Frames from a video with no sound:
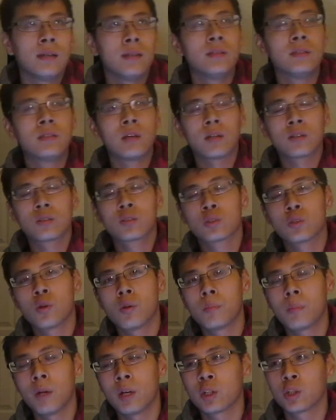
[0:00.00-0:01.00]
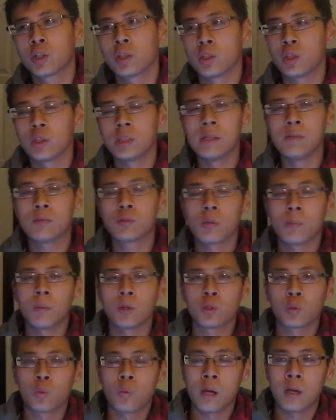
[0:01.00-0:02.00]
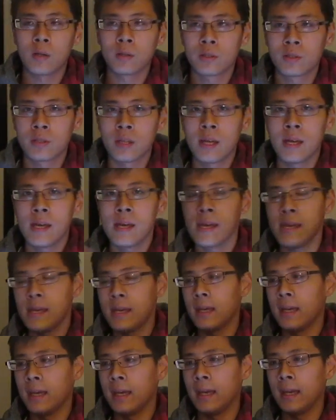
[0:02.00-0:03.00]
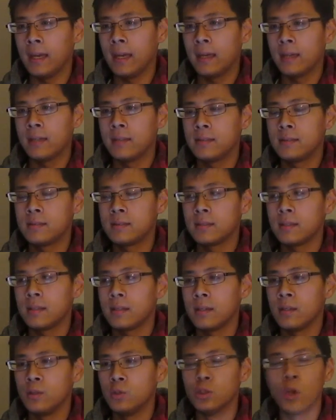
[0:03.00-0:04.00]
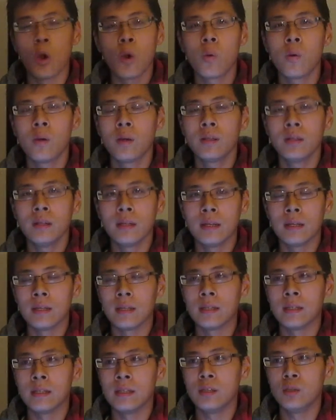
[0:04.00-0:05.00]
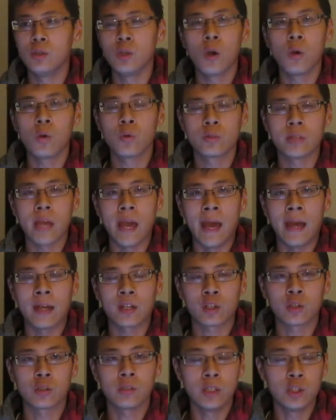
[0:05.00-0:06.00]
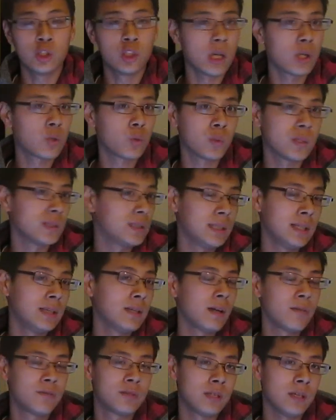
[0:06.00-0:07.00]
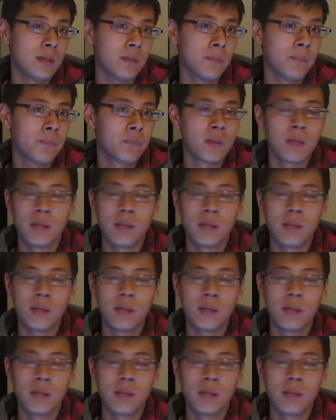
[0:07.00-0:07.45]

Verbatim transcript: done so much, achieved so much wealth, and no one he knows actually genuinely loves him.